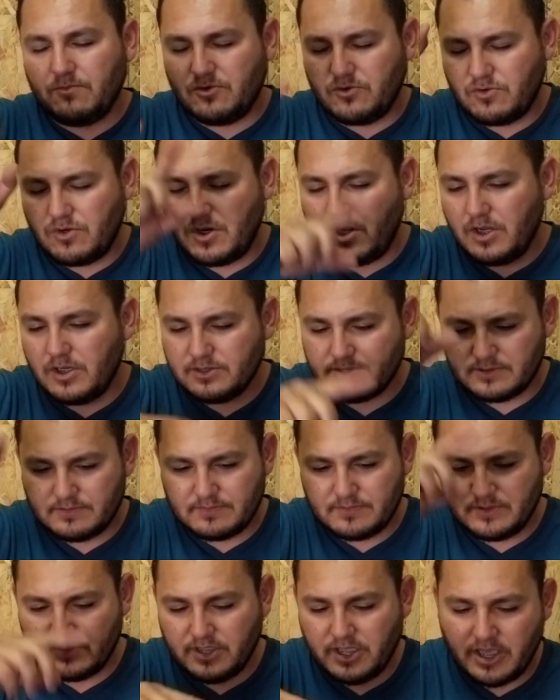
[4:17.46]
cross
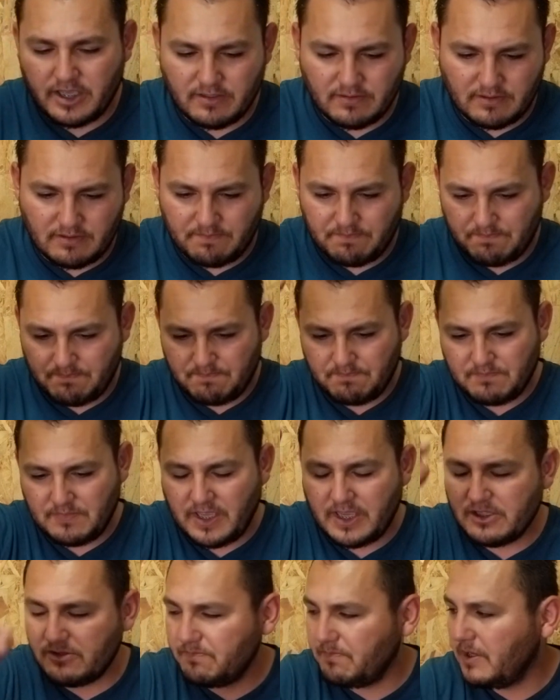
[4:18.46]
thing, the
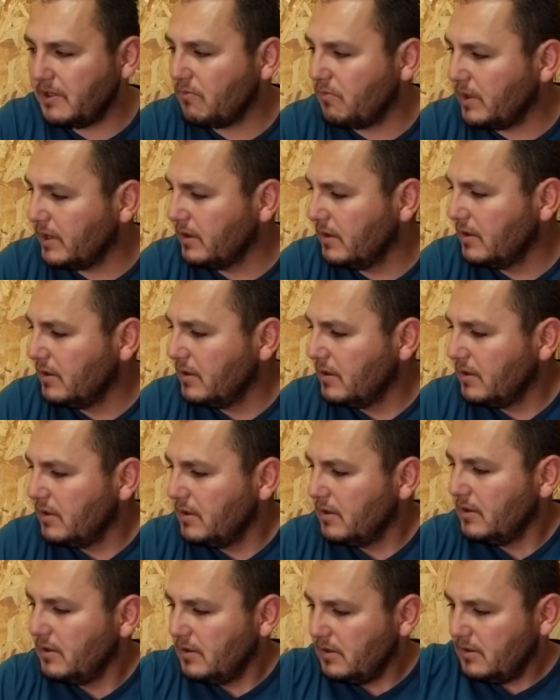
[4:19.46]
nice big one.
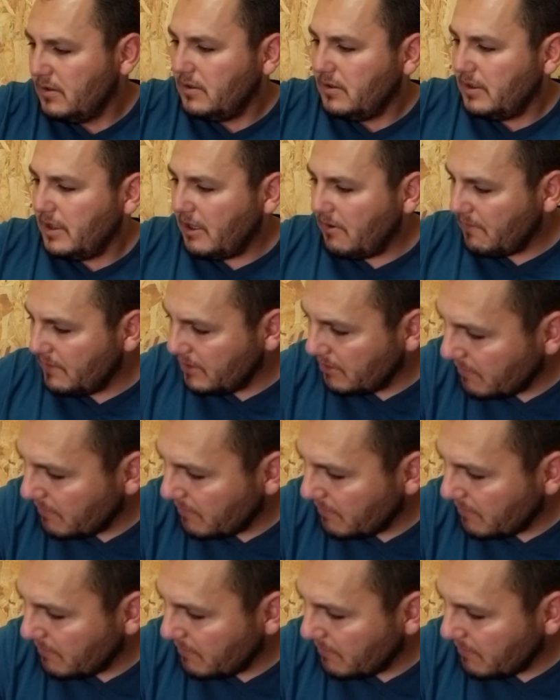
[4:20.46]
That one